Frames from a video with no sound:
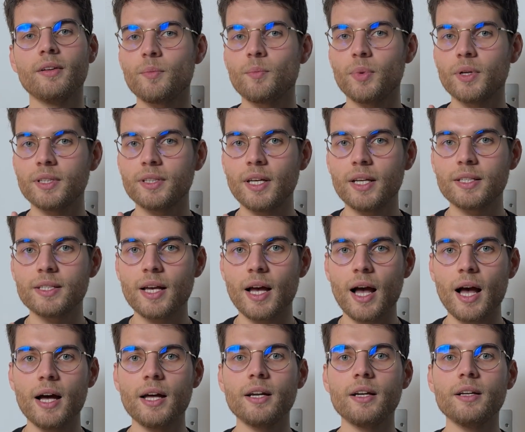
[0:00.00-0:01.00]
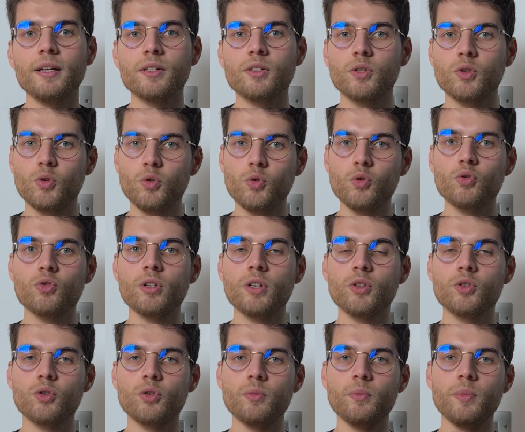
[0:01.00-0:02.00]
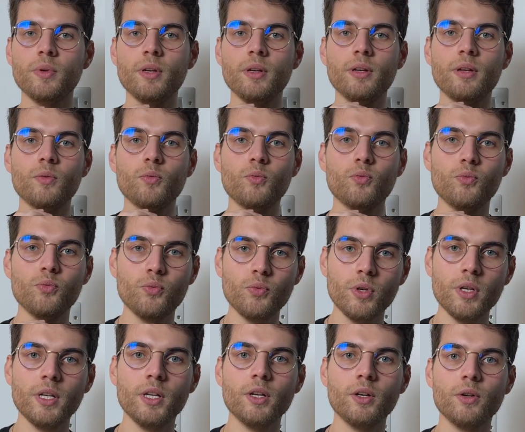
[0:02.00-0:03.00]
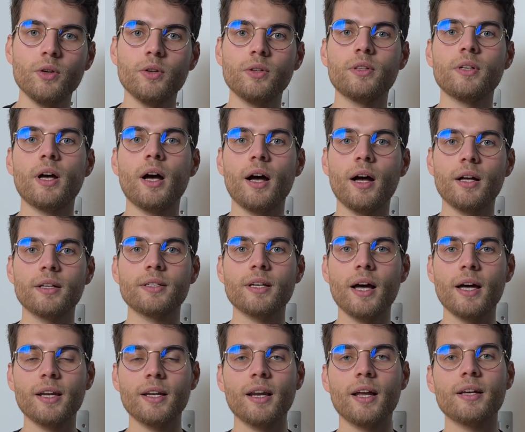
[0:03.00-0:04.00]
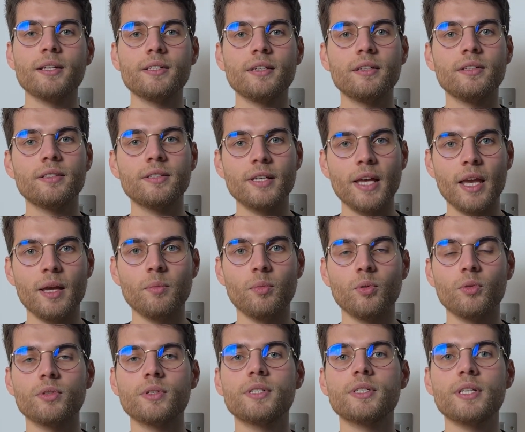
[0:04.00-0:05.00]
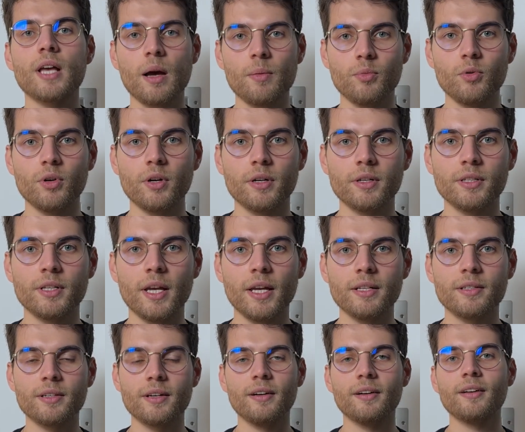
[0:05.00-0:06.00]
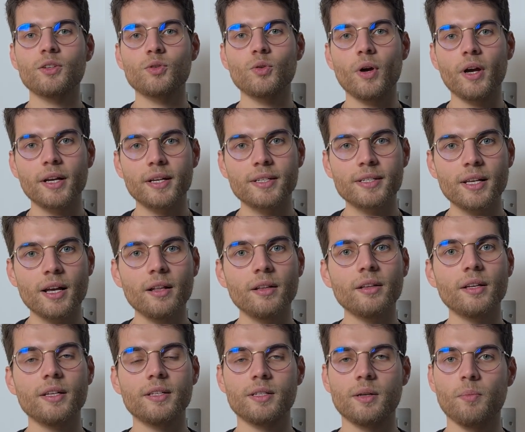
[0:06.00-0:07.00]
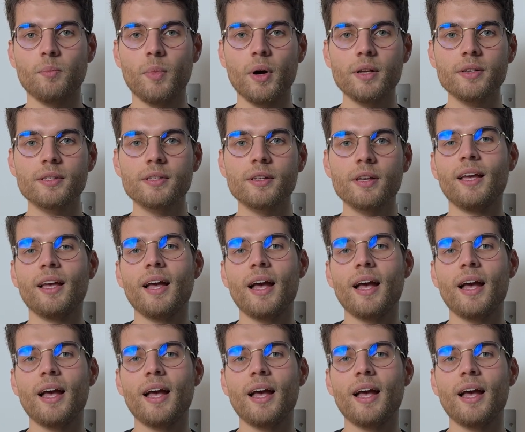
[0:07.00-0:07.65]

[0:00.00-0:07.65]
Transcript: but data analysts usually should be really good at analyzing tables, tabular data. So Excel is a must.